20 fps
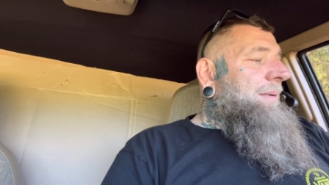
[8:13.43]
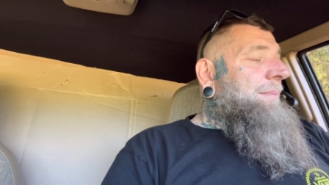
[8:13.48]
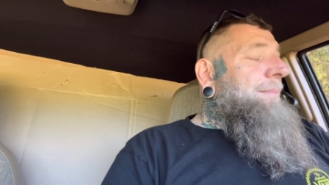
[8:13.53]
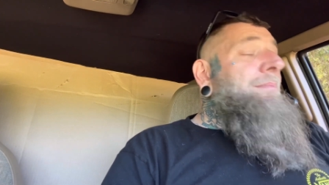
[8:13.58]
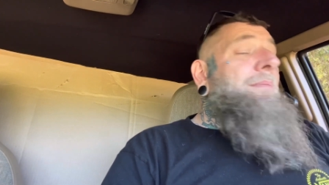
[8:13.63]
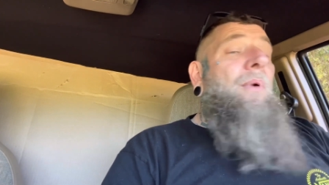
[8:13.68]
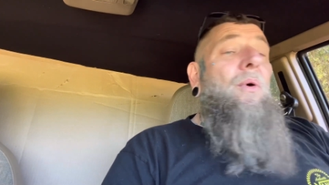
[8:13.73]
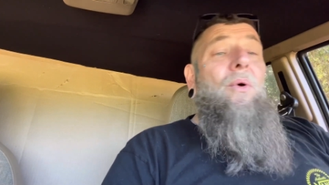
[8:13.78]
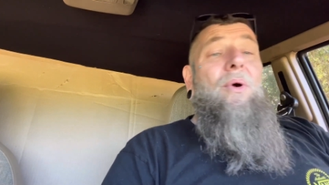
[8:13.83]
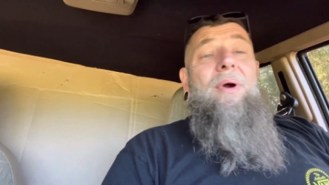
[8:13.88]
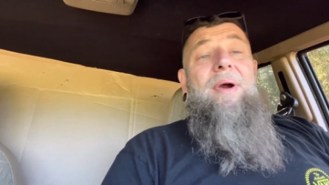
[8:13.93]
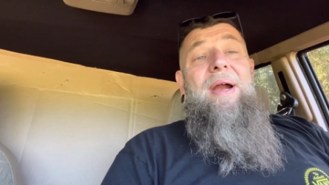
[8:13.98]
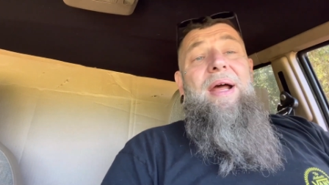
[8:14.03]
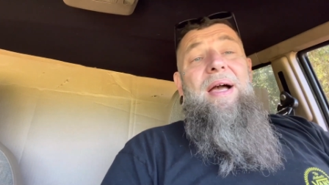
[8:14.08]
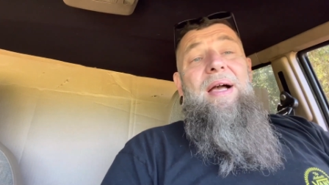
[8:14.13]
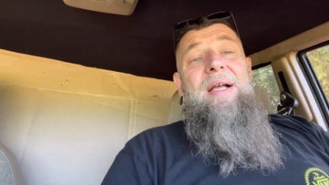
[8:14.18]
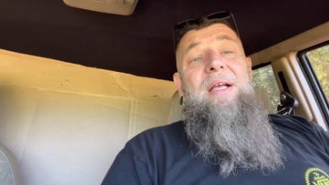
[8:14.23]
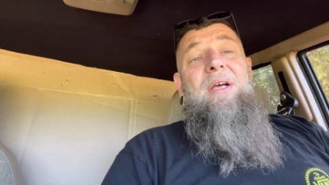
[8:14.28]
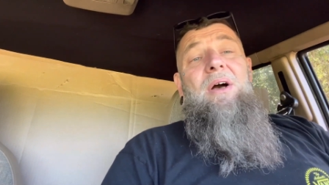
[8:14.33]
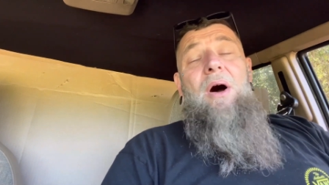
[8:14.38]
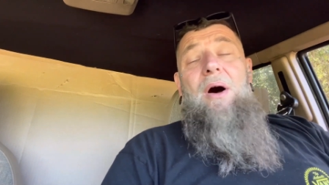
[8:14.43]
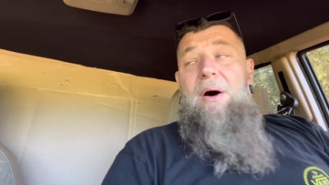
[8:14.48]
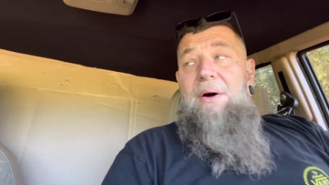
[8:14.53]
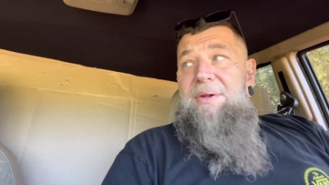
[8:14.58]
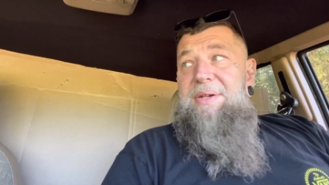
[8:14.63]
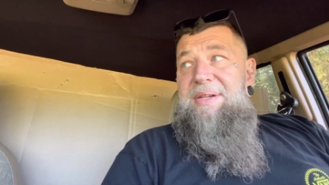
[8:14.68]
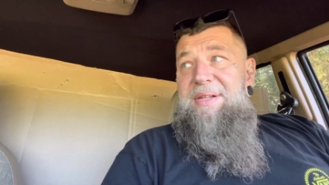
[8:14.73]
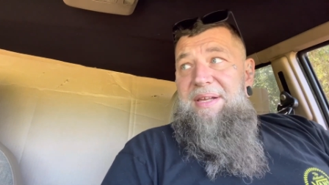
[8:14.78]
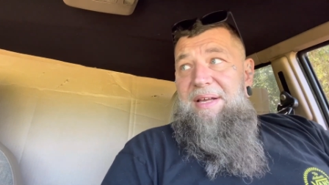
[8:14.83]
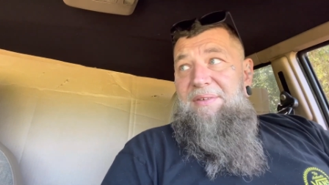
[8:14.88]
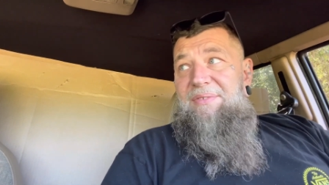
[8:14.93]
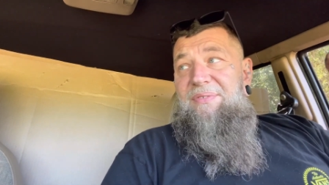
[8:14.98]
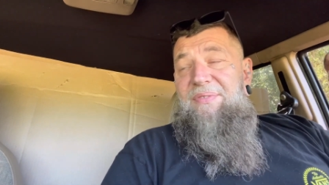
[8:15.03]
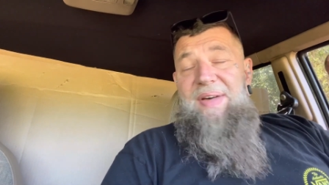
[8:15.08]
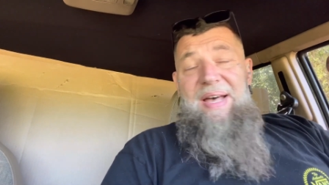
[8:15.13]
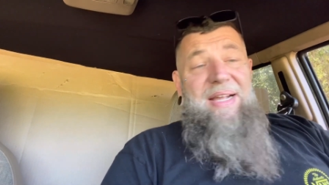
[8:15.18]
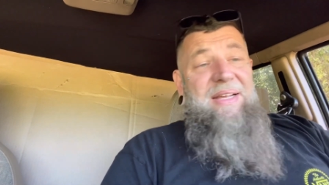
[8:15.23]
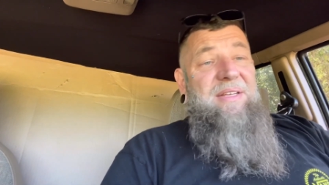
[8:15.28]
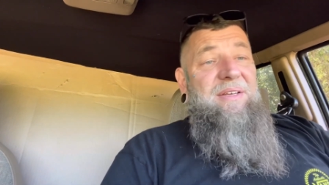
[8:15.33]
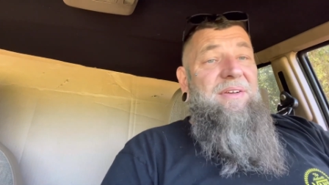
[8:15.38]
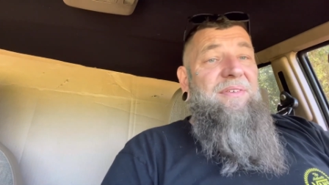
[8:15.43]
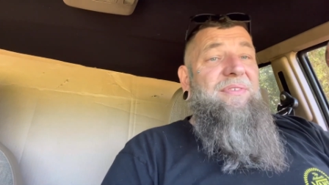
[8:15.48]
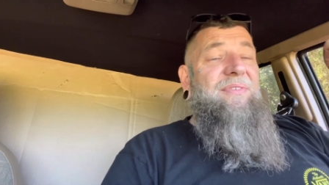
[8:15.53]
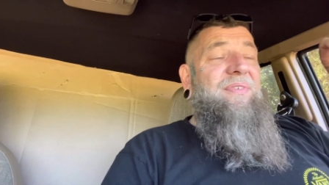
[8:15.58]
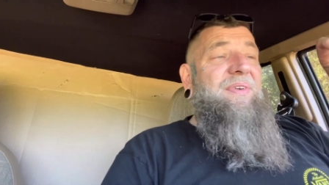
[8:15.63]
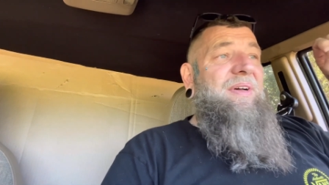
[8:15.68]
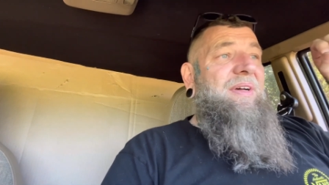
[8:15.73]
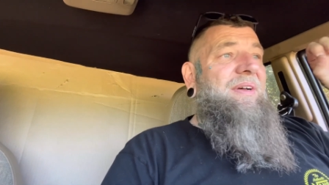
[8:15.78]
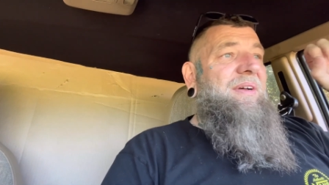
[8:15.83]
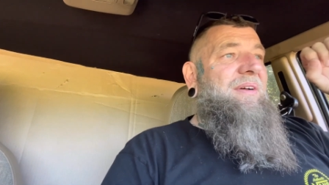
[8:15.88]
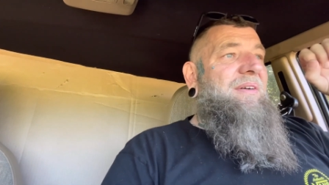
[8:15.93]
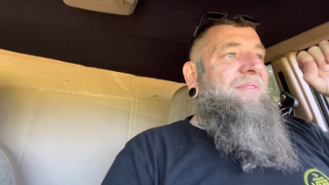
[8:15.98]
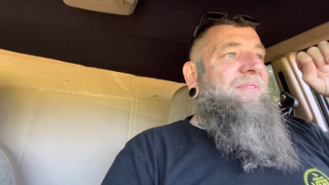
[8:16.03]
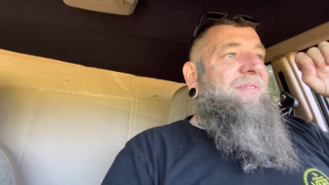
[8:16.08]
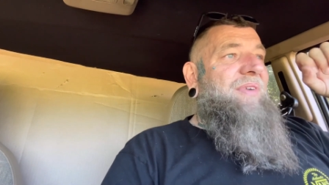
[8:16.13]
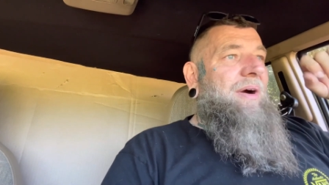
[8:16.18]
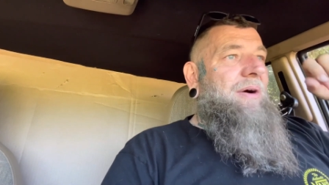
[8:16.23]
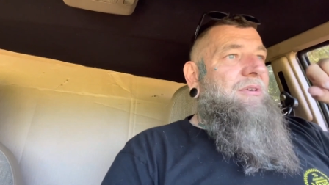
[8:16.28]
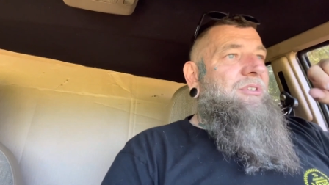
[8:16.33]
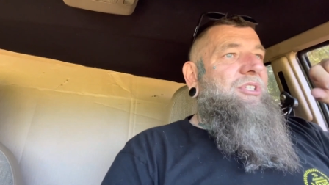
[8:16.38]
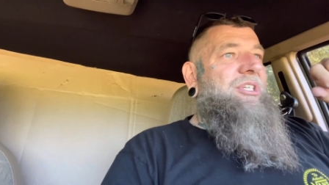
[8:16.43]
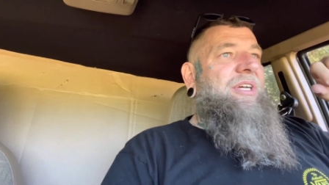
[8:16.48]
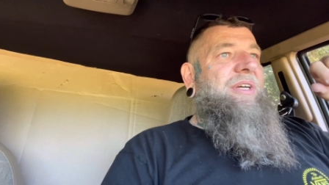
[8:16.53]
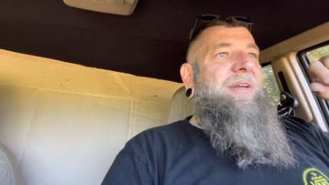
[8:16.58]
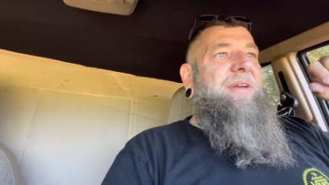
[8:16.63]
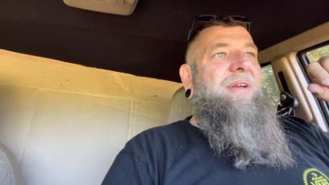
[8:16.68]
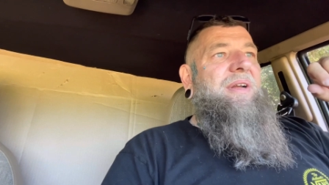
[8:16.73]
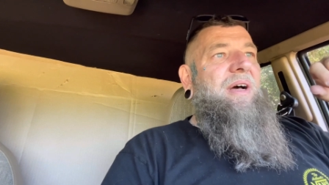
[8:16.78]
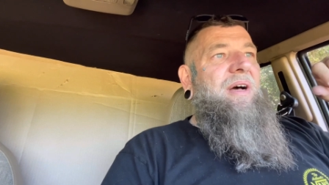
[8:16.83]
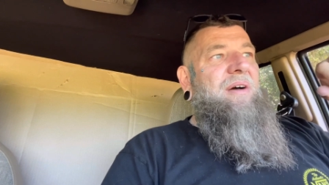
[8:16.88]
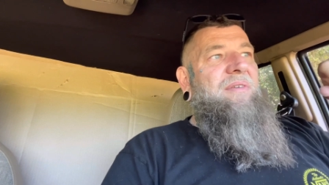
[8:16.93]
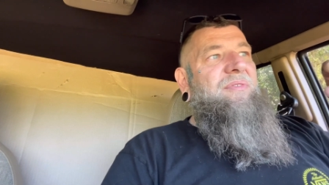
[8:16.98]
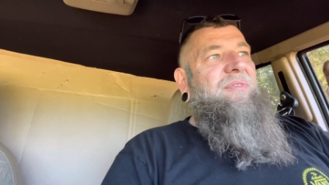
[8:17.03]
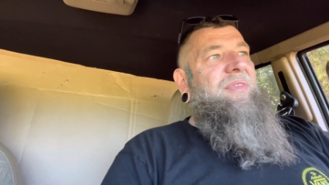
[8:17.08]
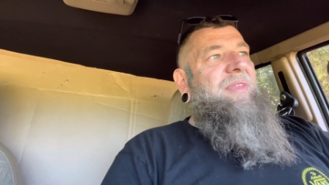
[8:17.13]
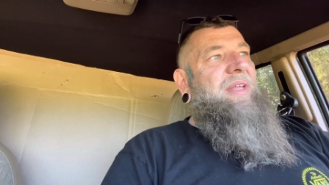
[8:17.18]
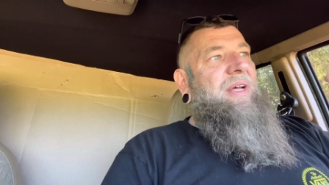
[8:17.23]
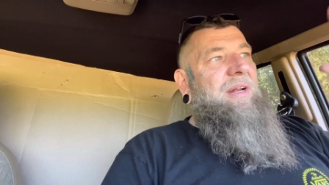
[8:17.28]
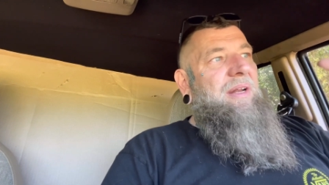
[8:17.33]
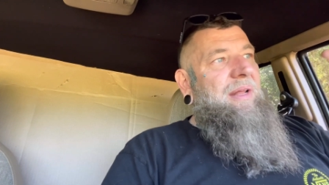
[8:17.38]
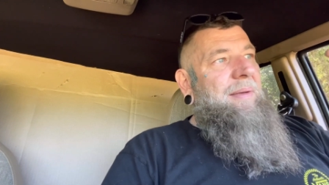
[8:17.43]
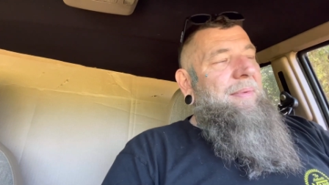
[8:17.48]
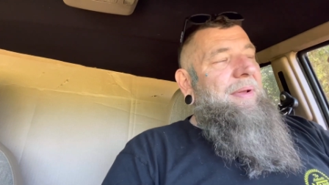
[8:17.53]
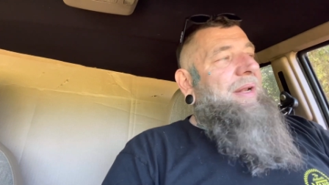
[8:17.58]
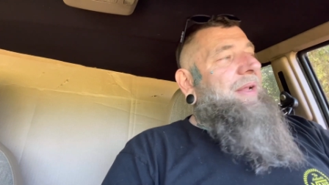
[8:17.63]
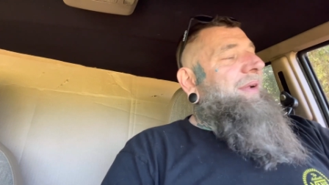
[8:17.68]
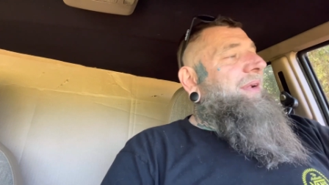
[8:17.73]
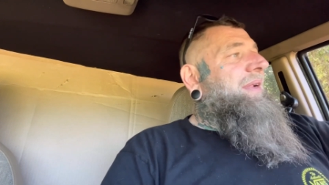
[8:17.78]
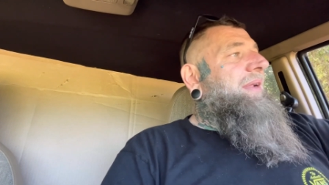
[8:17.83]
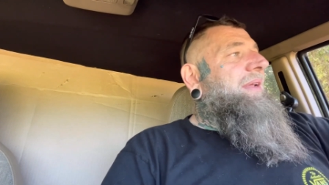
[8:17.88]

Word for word: more cost effective version of the limitless